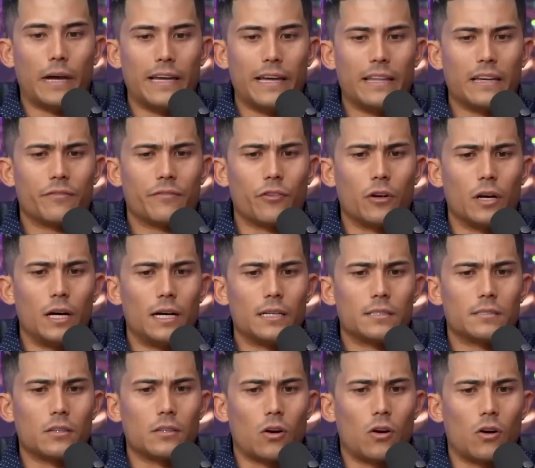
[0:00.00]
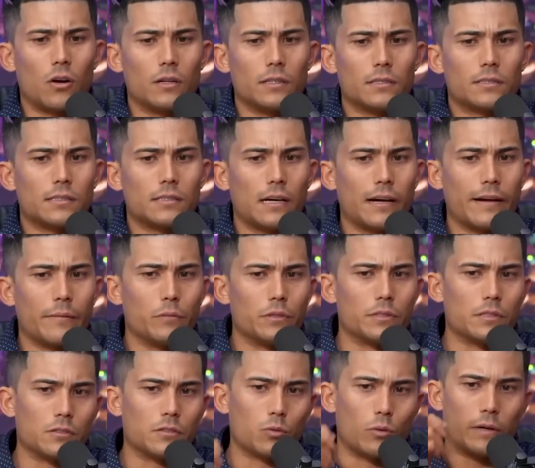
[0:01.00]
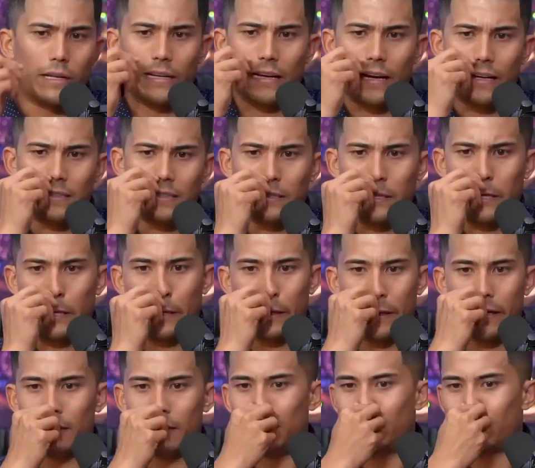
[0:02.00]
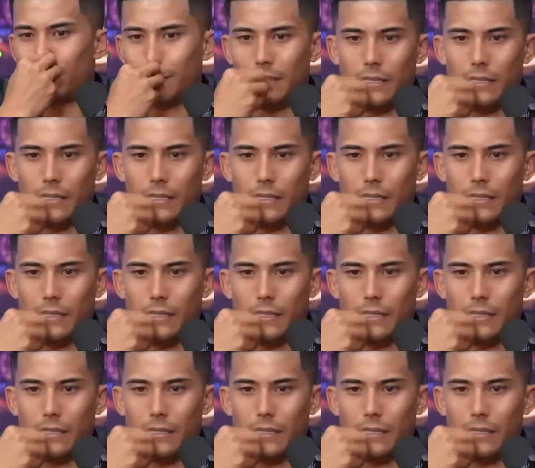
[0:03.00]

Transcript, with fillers: I think for us, the hardest time was in twenty nineteen as,